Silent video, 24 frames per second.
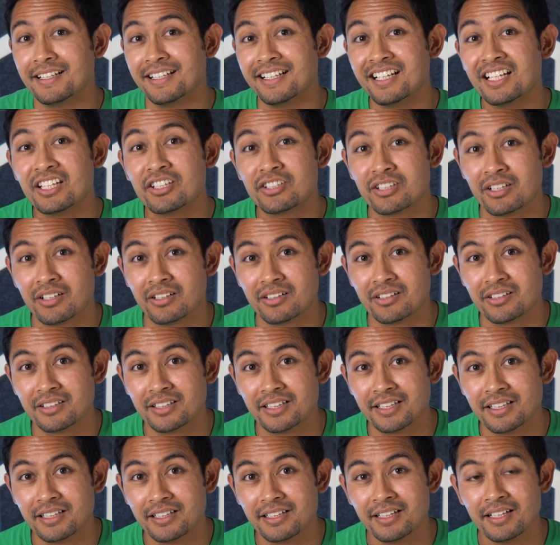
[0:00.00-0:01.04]

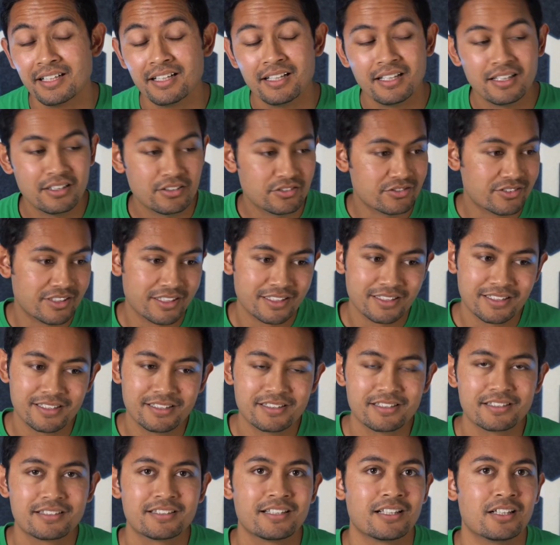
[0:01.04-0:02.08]
internally really
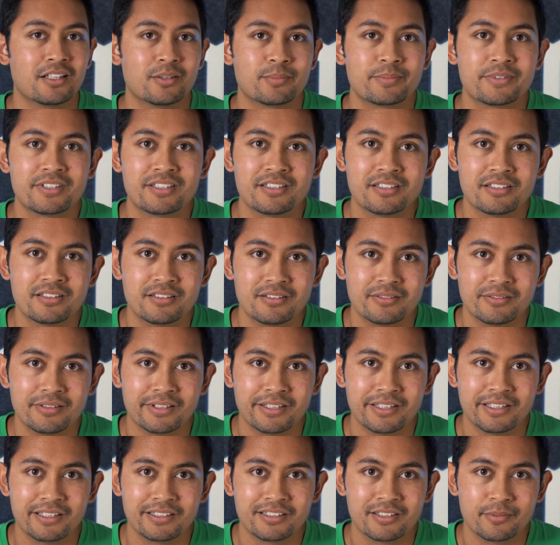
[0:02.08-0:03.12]
just helps
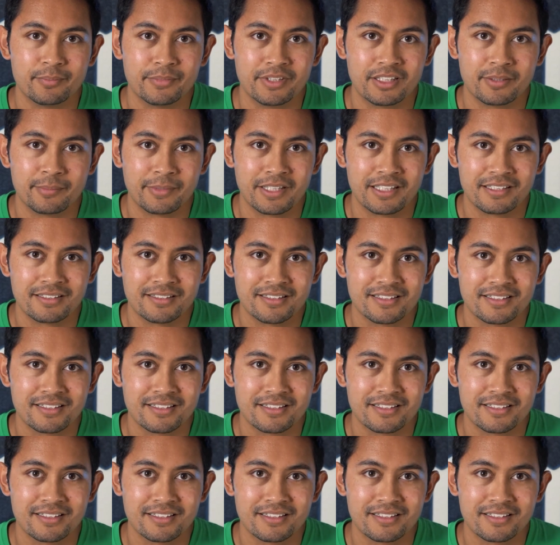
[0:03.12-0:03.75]
to minimize